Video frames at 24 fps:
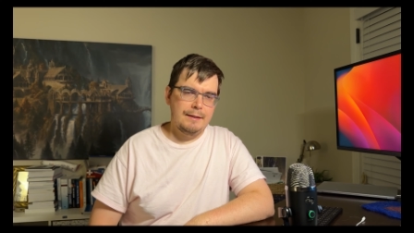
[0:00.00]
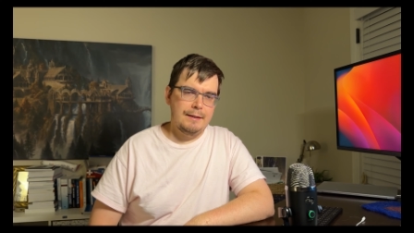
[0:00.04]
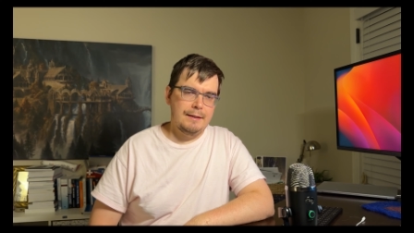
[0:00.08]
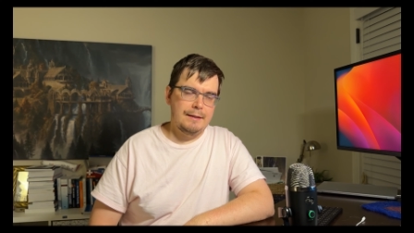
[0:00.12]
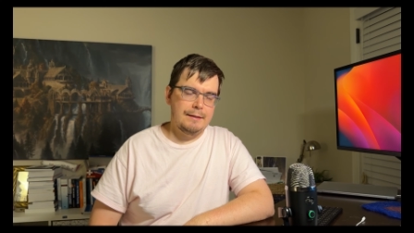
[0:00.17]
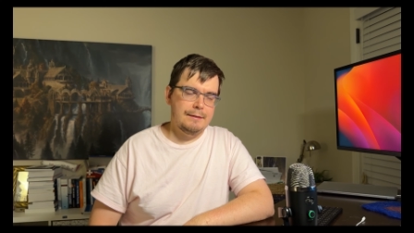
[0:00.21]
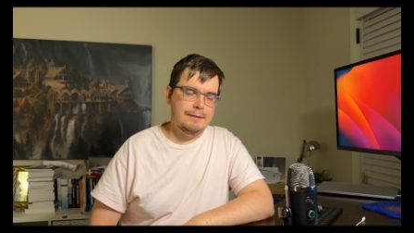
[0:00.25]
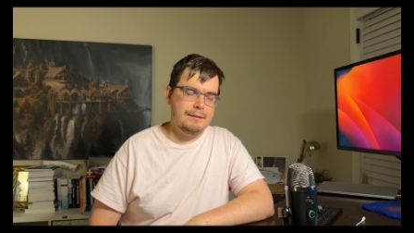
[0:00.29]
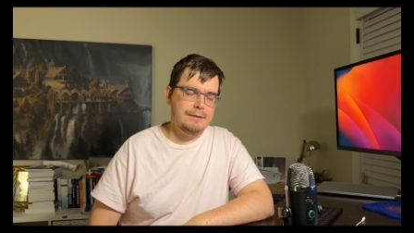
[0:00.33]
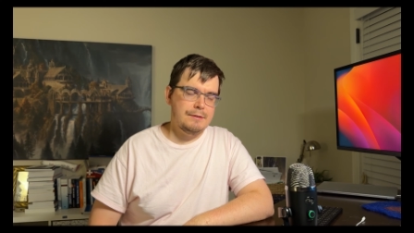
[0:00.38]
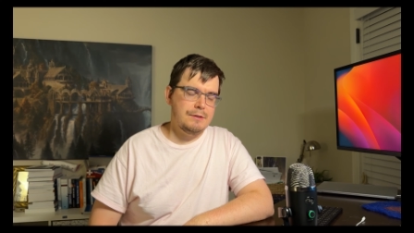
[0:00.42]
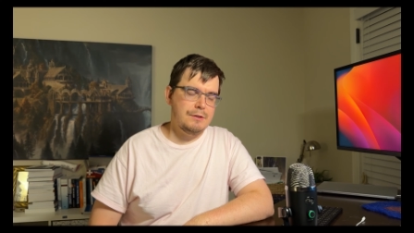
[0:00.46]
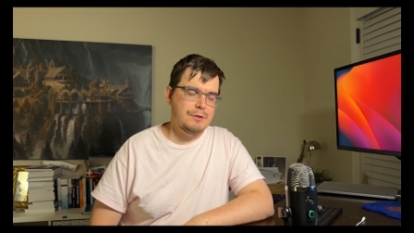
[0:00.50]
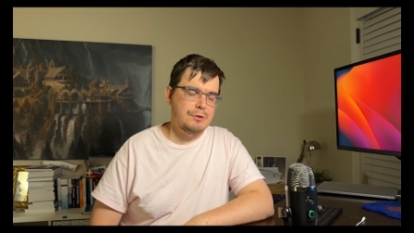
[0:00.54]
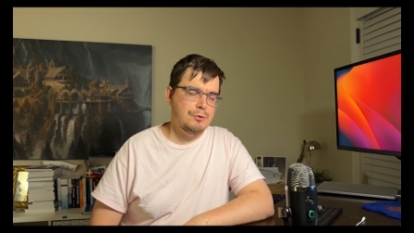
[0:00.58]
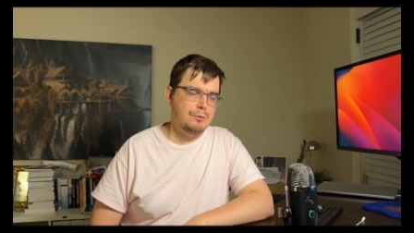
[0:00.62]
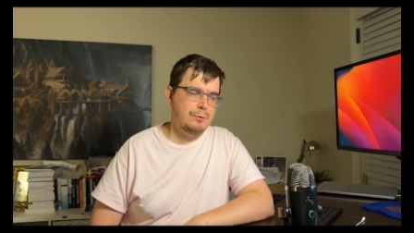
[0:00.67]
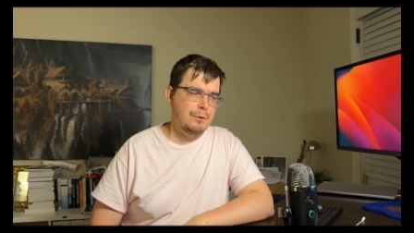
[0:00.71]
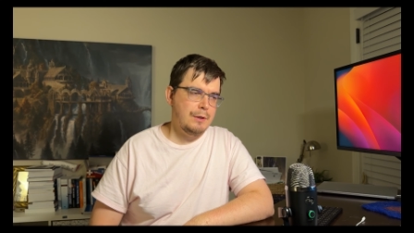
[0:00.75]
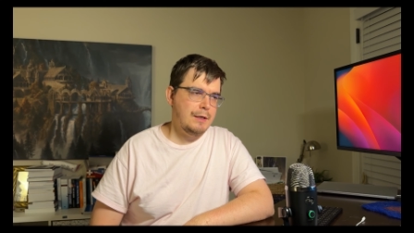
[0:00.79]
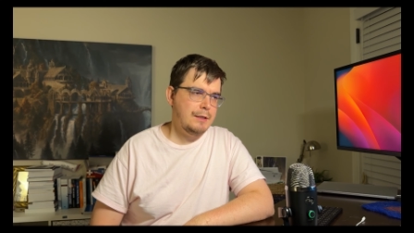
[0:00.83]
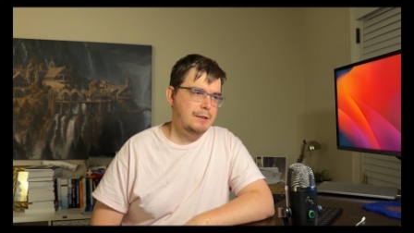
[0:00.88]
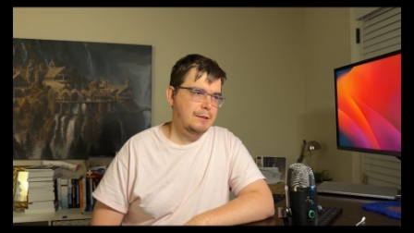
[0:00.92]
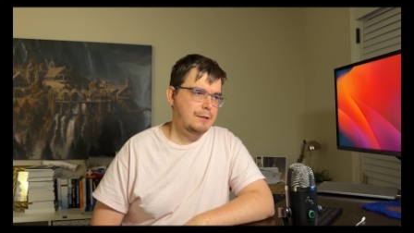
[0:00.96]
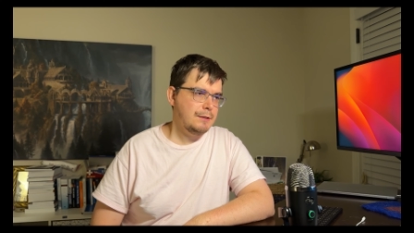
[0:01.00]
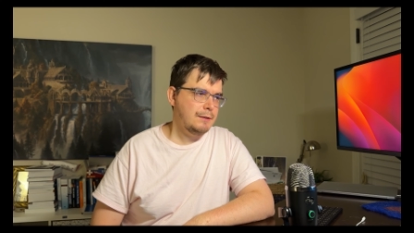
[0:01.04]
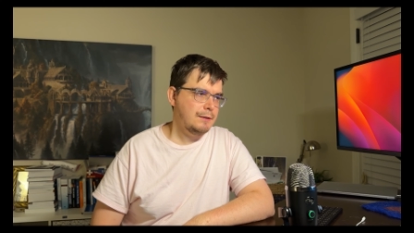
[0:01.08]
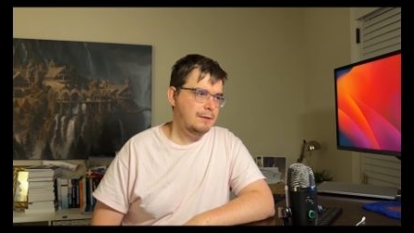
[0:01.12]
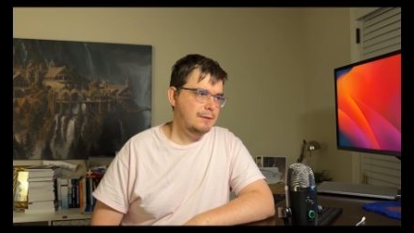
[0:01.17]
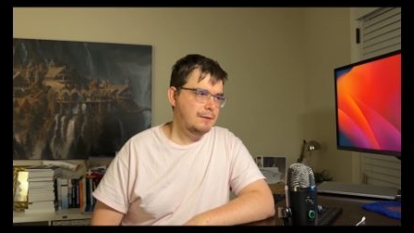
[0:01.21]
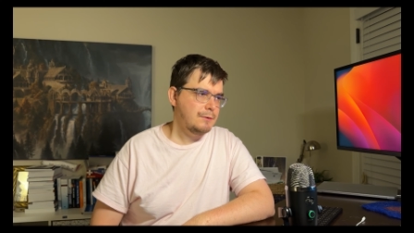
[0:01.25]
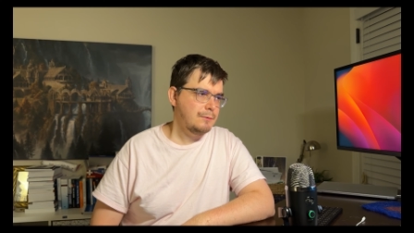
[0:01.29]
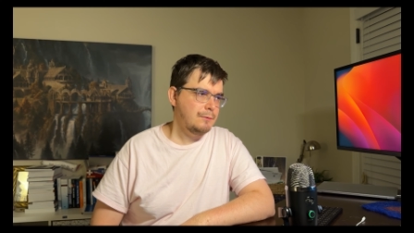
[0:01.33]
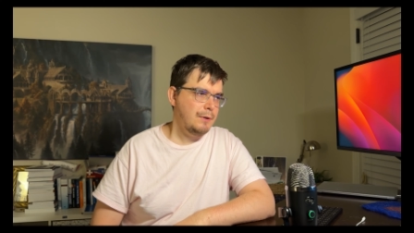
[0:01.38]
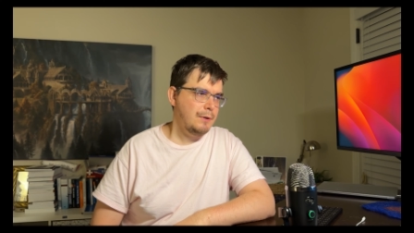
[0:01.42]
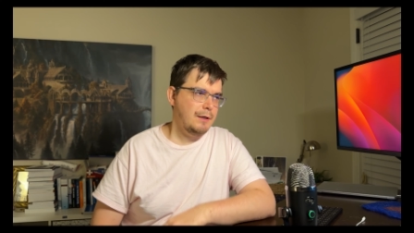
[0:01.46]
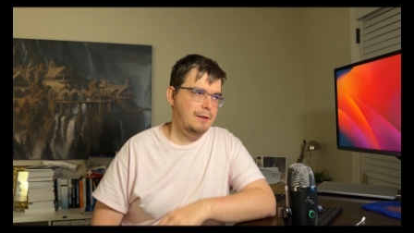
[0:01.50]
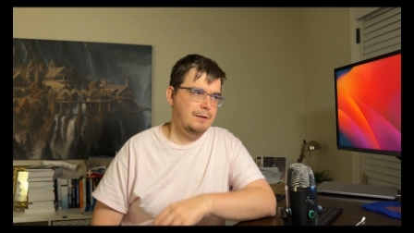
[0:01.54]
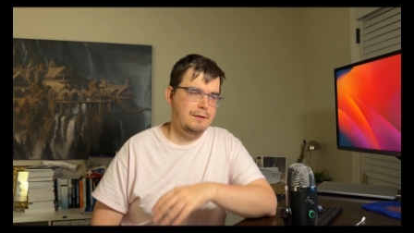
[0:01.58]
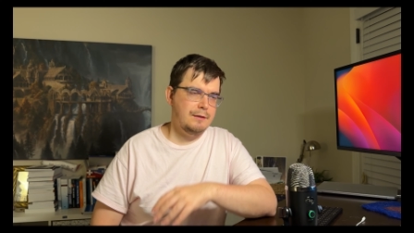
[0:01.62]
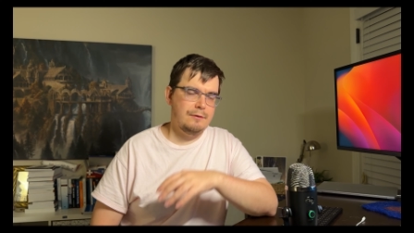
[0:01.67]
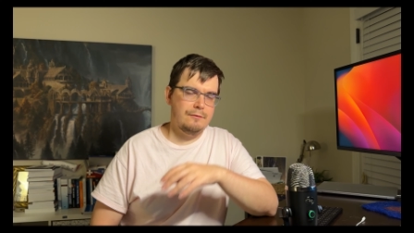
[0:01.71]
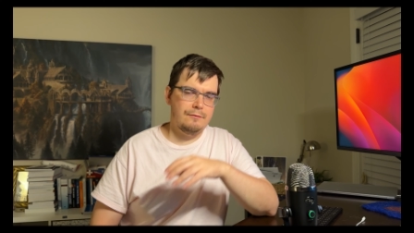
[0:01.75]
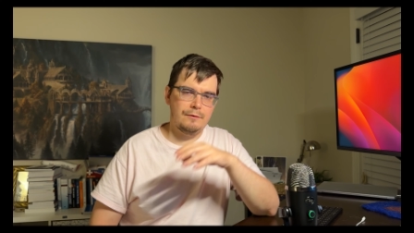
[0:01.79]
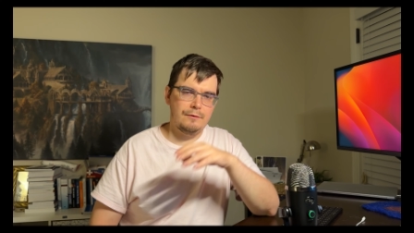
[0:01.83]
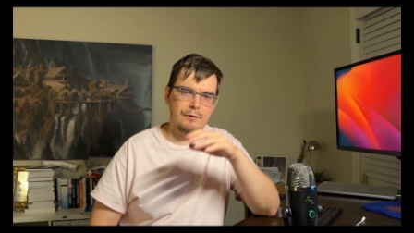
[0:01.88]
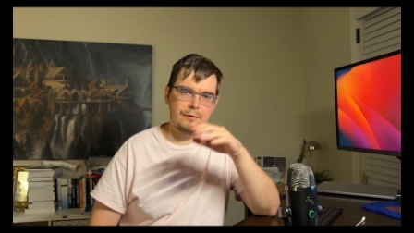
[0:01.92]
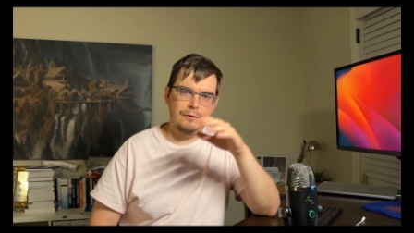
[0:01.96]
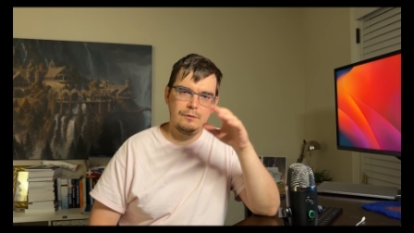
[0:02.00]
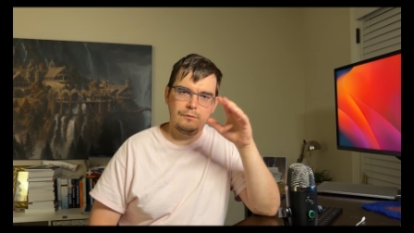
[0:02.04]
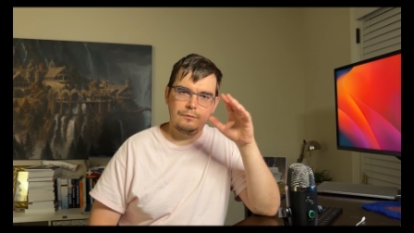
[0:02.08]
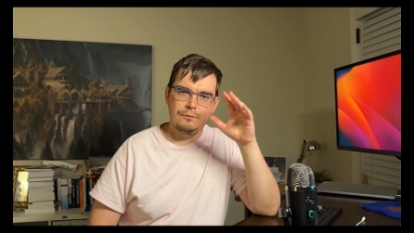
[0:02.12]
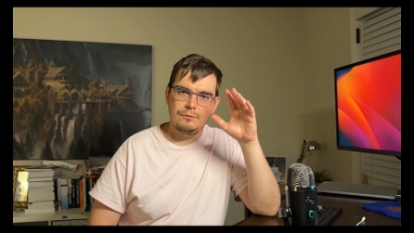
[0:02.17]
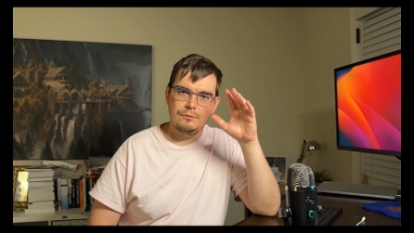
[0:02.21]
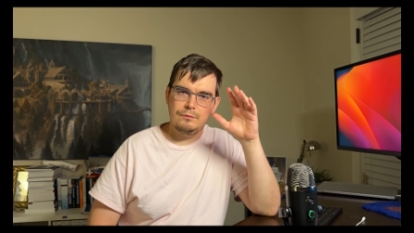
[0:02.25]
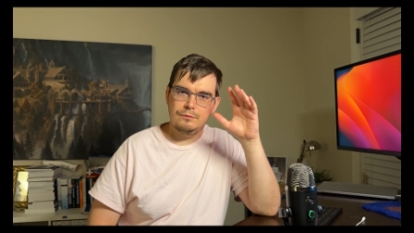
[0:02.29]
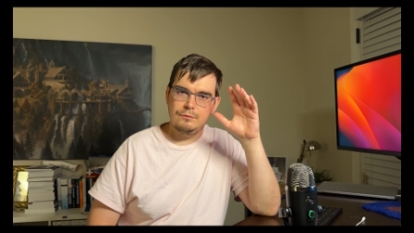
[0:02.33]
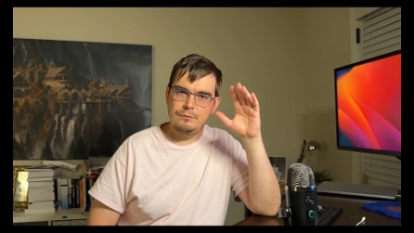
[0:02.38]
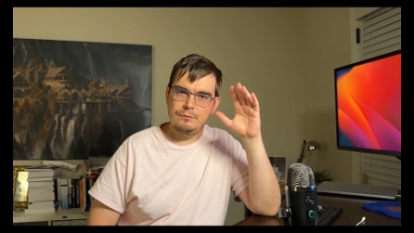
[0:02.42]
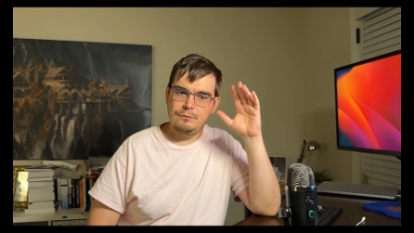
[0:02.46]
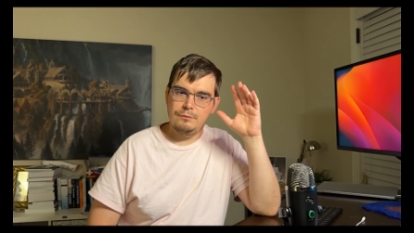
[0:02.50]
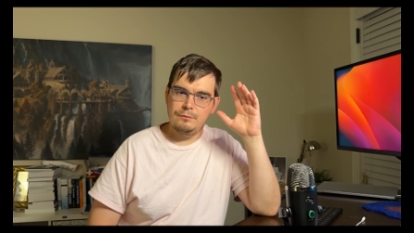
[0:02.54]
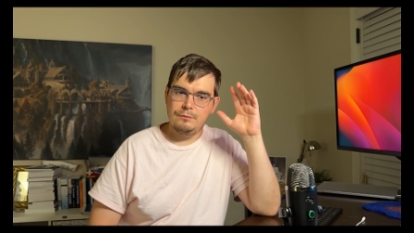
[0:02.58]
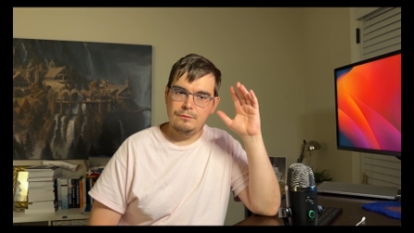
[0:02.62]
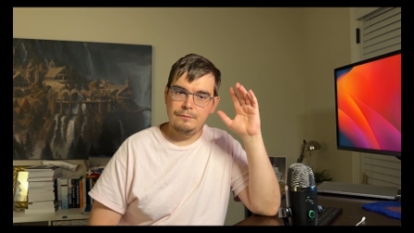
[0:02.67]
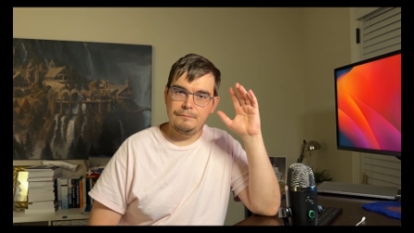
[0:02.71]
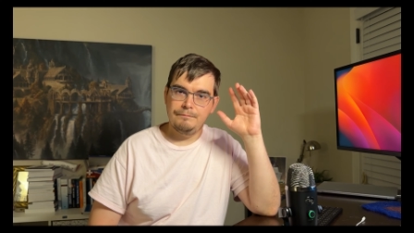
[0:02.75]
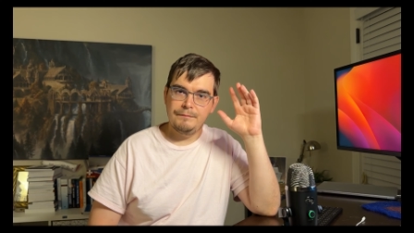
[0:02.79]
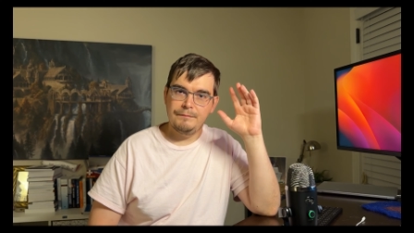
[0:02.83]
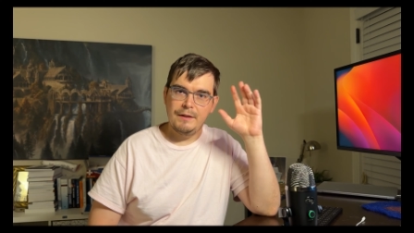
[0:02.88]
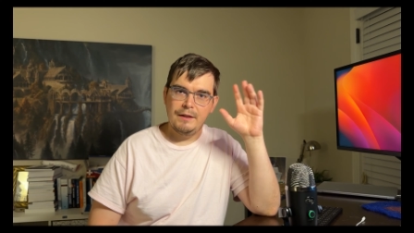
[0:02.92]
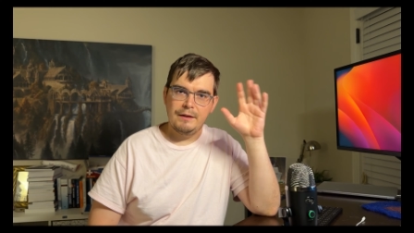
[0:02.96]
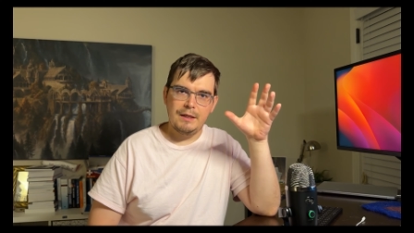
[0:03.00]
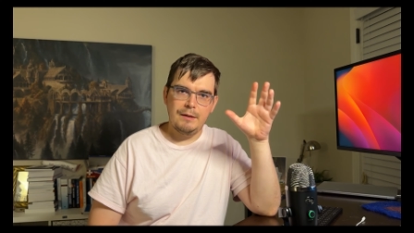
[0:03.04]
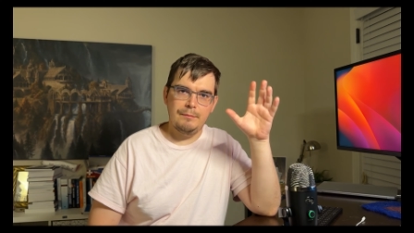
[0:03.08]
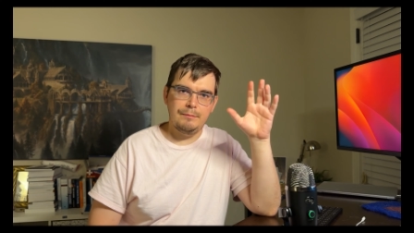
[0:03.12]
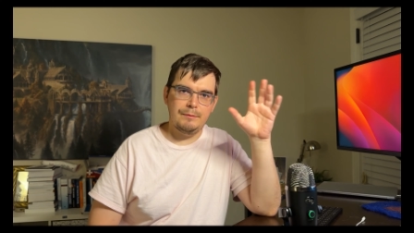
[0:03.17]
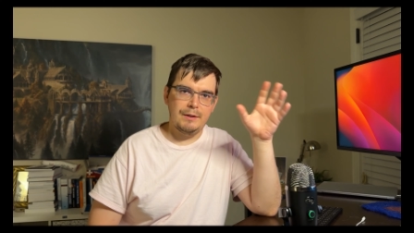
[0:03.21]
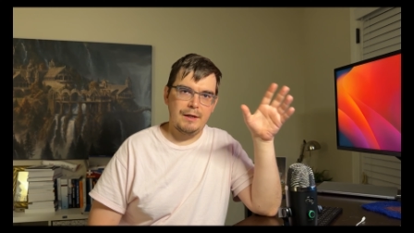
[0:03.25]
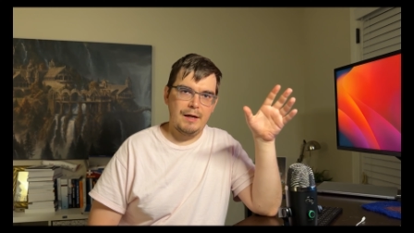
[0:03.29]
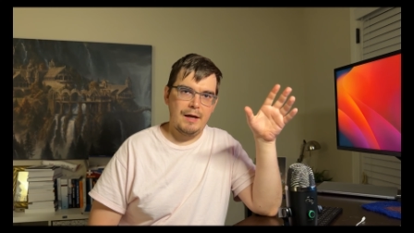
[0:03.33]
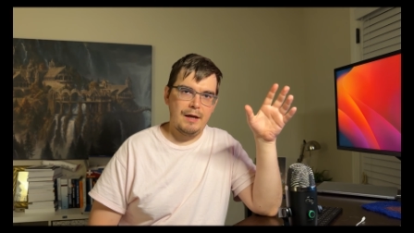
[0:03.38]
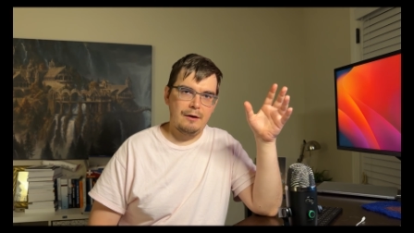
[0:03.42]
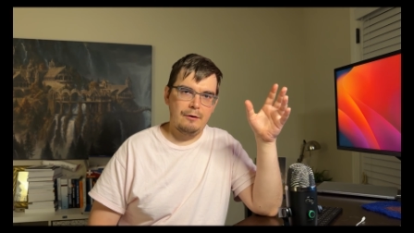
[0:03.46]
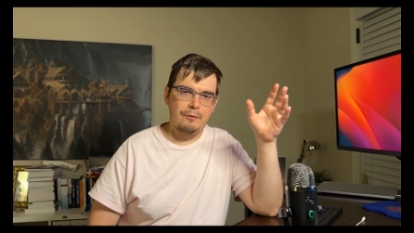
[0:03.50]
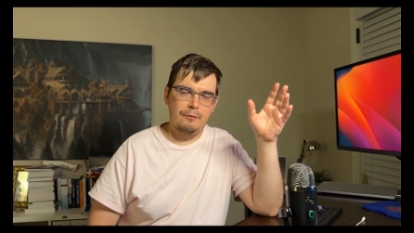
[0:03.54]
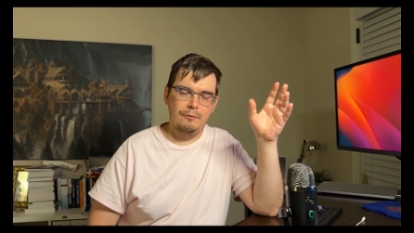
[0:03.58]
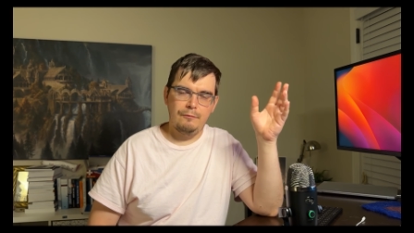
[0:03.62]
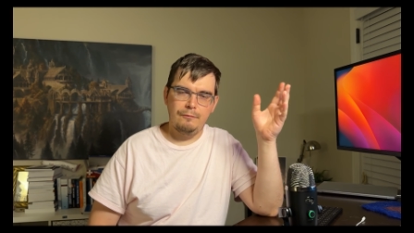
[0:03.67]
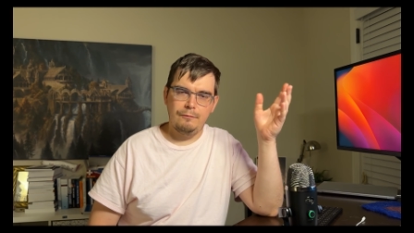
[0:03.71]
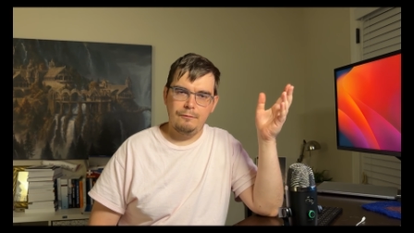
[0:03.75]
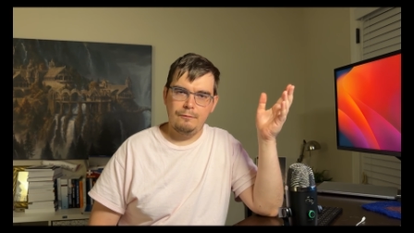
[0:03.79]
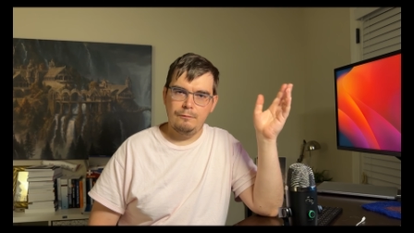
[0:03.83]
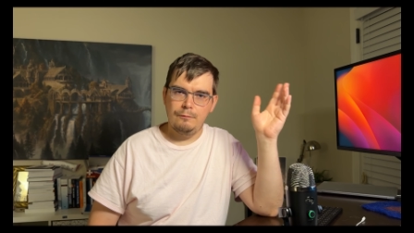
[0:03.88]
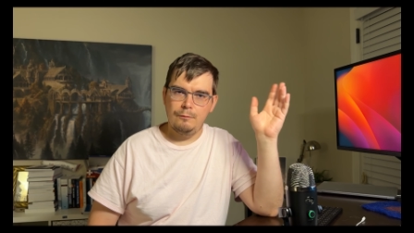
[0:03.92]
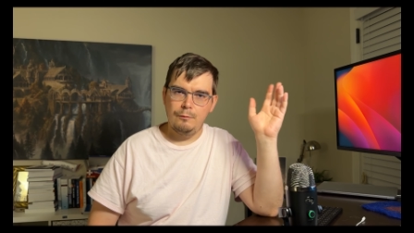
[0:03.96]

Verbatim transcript: in this situation it's very difficult to keep track of